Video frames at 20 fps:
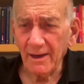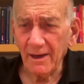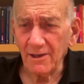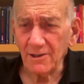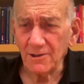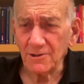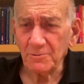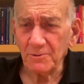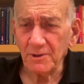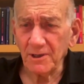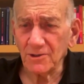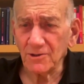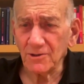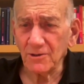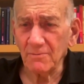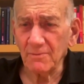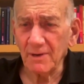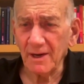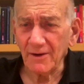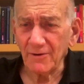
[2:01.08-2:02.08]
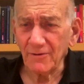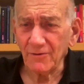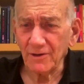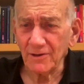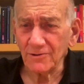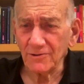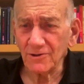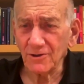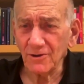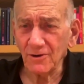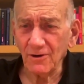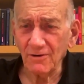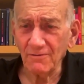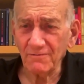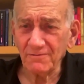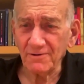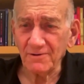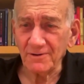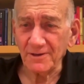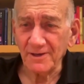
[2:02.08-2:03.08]
speak so much and so
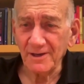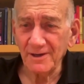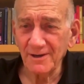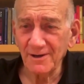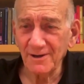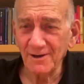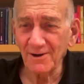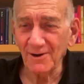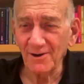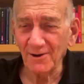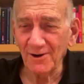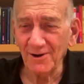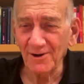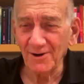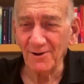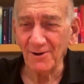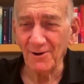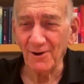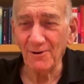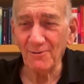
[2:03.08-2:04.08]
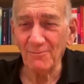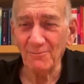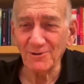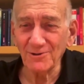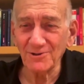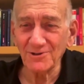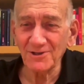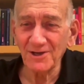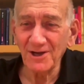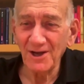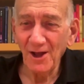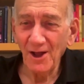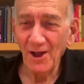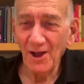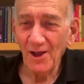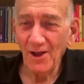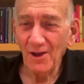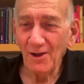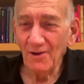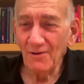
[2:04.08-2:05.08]
often, almost
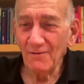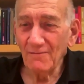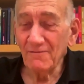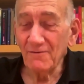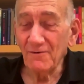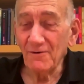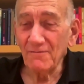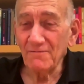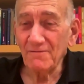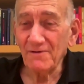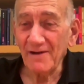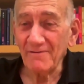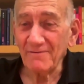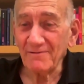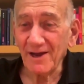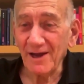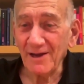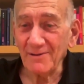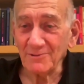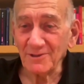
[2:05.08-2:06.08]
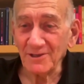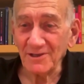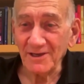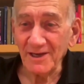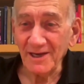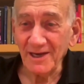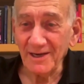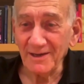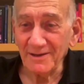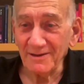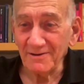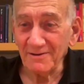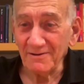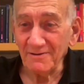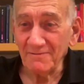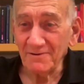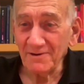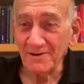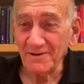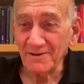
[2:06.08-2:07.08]
4 or 5 times a day in the
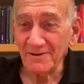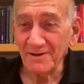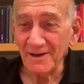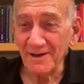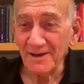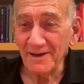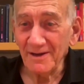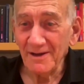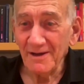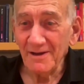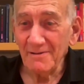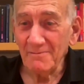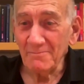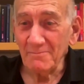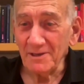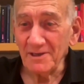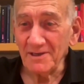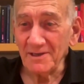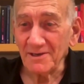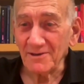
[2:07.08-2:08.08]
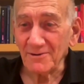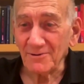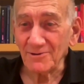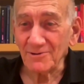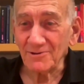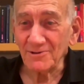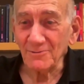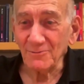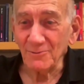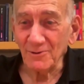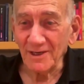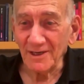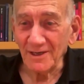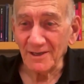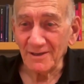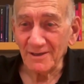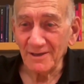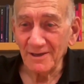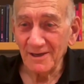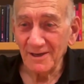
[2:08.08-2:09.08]
different media across the
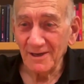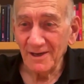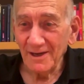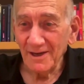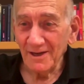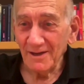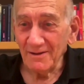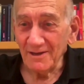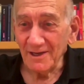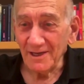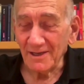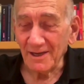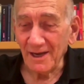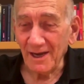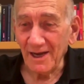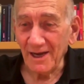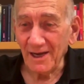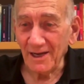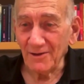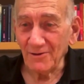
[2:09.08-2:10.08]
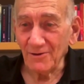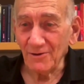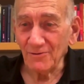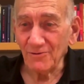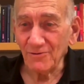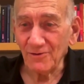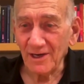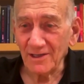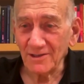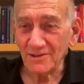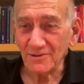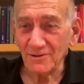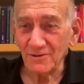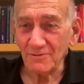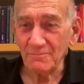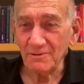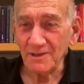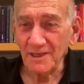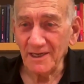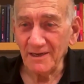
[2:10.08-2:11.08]
world, that I don't trust, don't
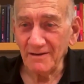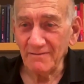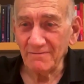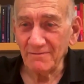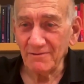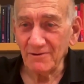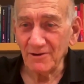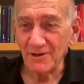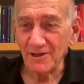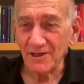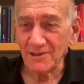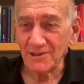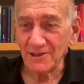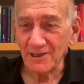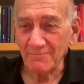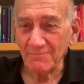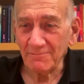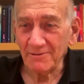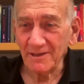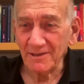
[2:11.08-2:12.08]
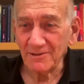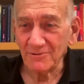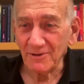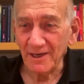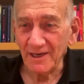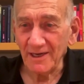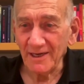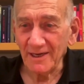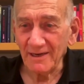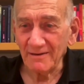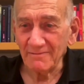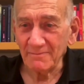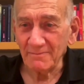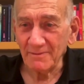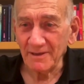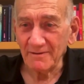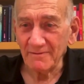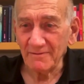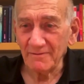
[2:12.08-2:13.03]
believe, don't accept the Israeli government